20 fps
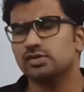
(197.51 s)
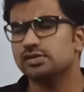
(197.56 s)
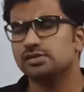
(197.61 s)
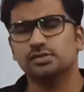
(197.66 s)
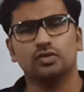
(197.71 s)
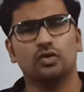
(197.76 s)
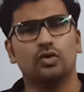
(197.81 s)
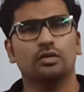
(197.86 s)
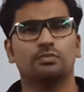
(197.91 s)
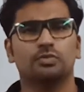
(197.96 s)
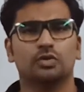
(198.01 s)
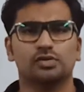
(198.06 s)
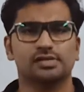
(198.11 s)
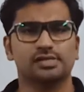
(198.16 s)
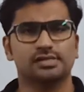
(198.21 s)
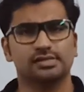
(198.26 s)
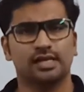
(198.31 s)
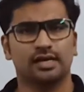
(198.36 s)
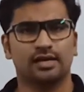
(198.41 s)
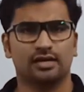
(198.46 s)
process, all
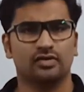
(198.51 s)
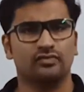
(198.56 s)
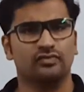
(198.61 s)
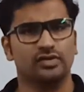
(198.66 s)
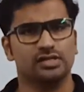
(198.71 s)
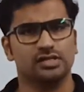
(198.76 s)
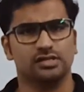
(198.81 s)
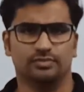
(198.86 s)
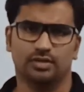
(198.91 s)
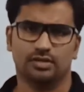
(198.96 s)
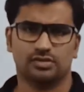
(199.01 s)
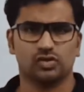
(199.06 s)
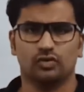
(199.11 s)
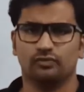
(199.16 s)
processes are irreversible.